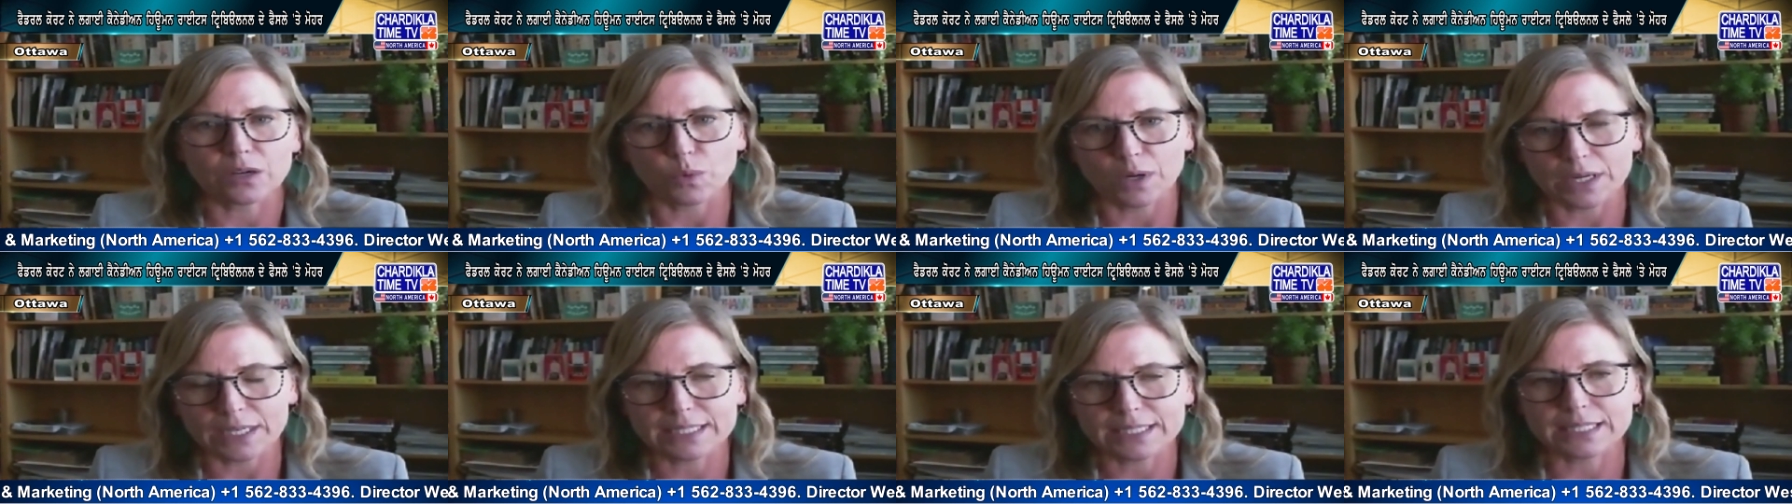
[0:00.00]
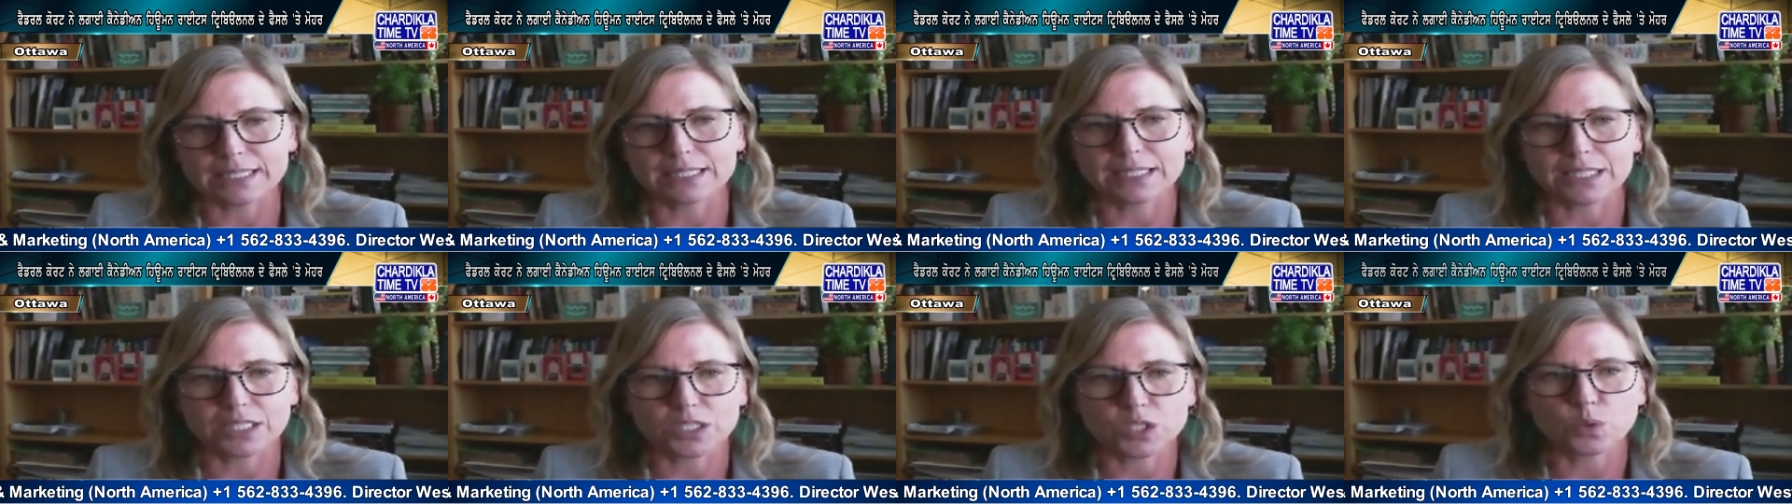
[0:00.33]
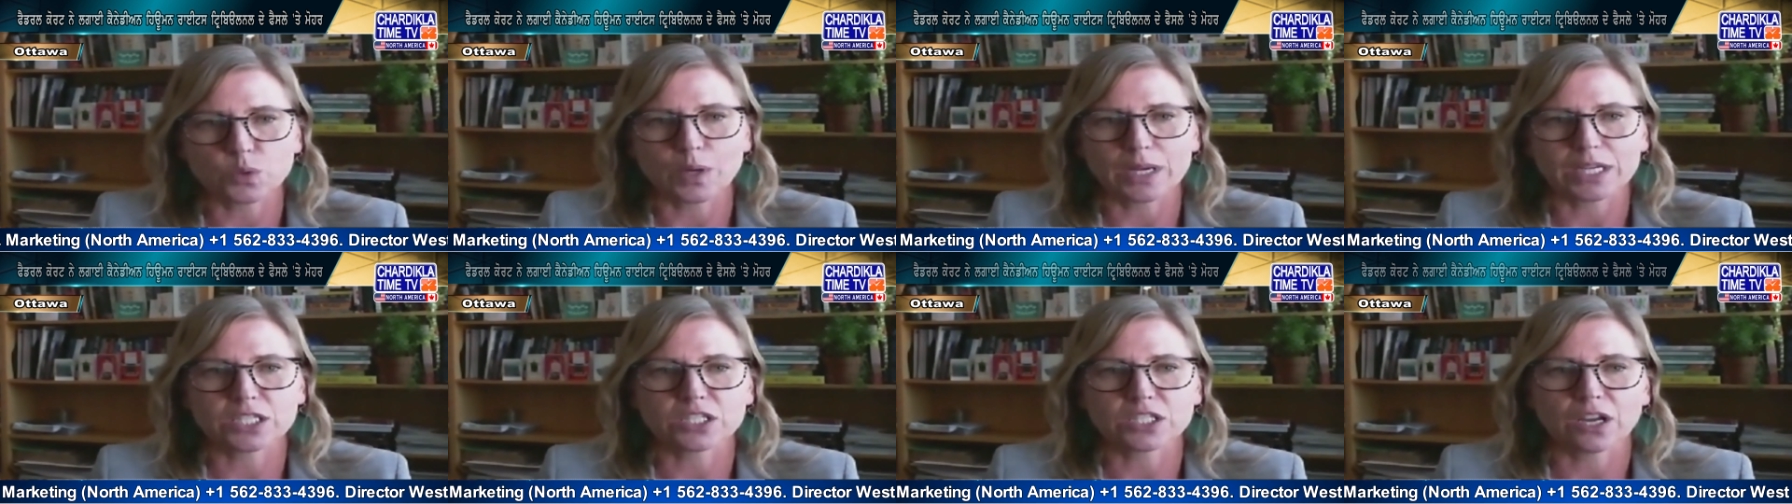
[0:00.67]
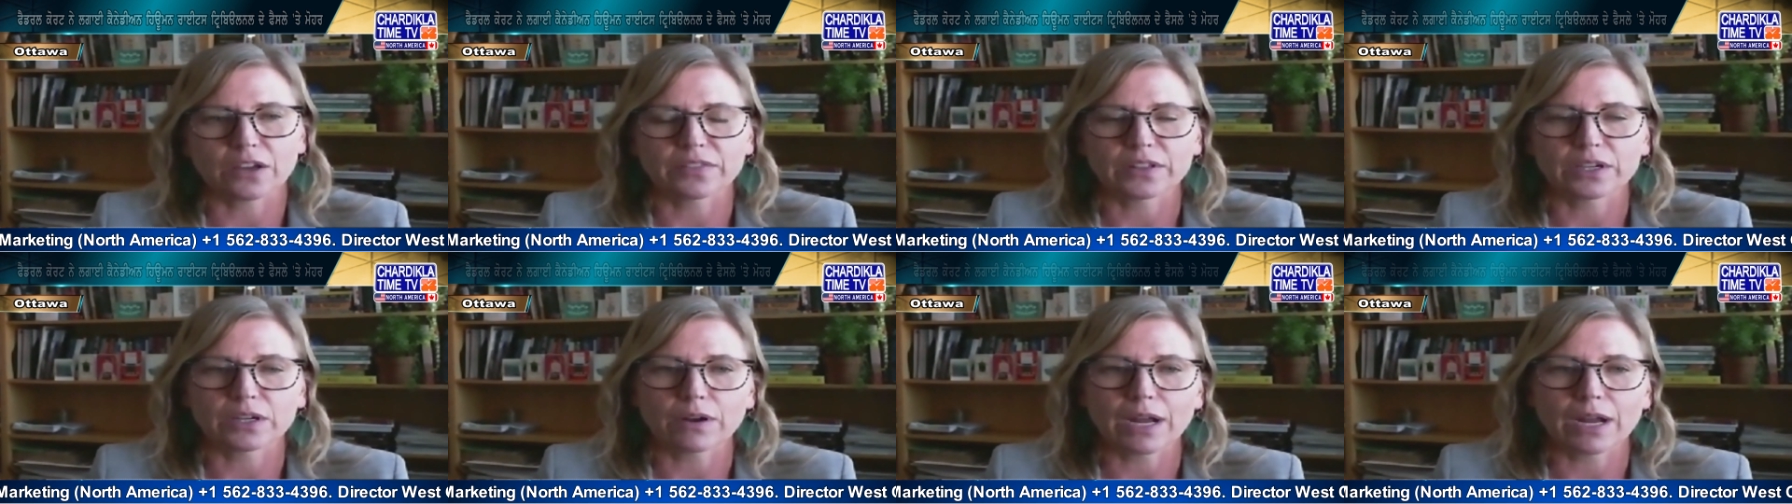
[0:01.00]
what is the situation
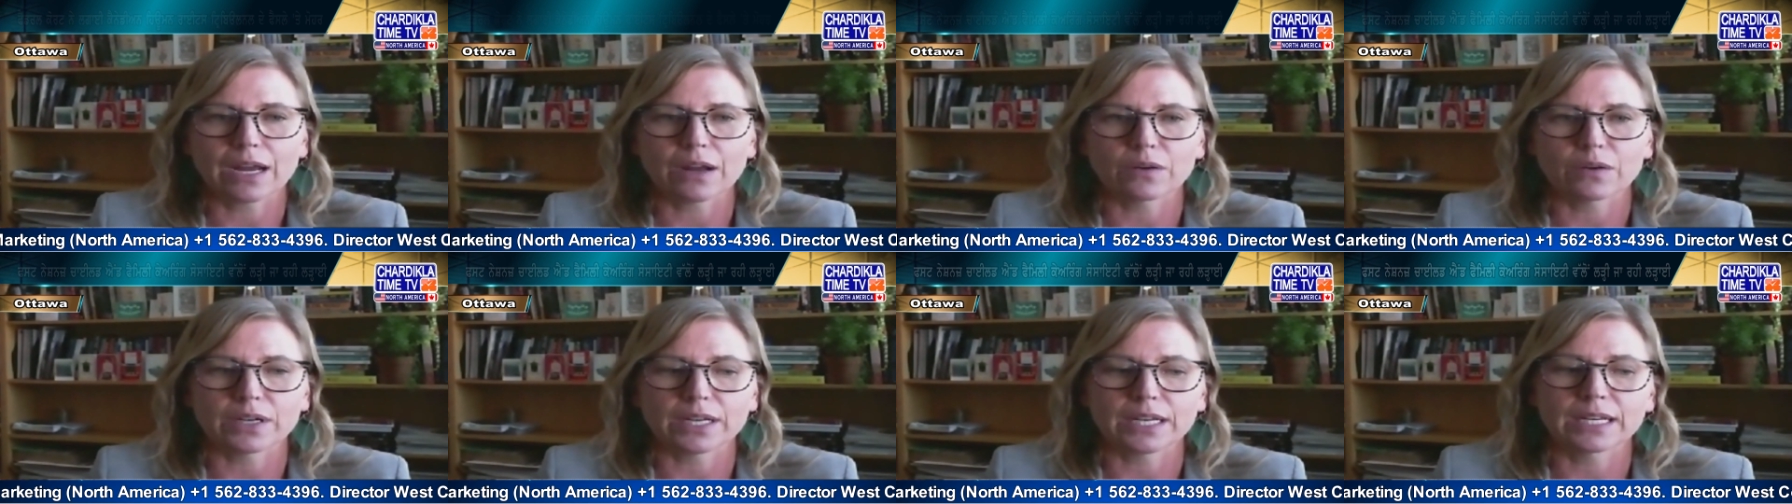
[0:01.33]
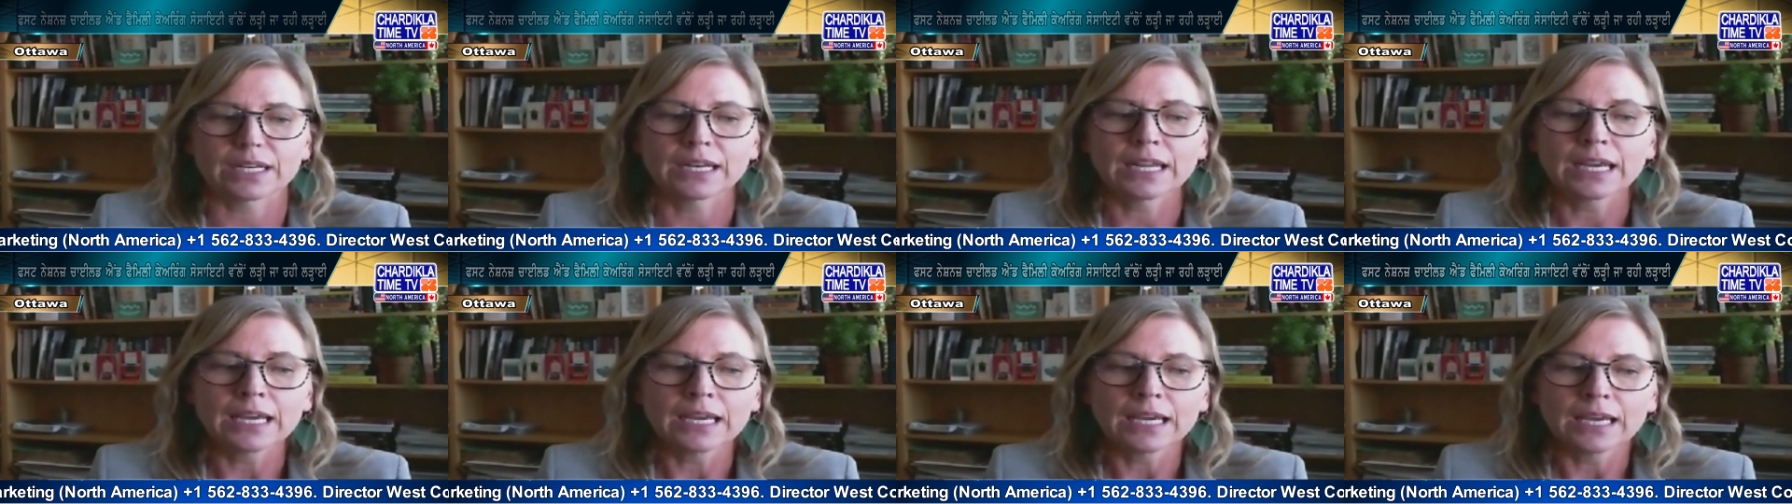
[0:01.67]
on the ground and